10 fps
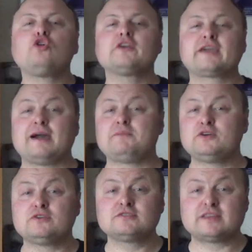the
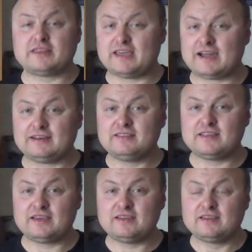cameos that they had in
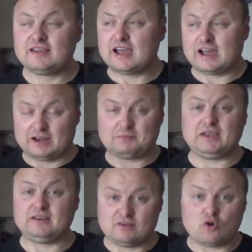there, and I
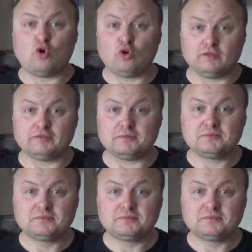mean all of them.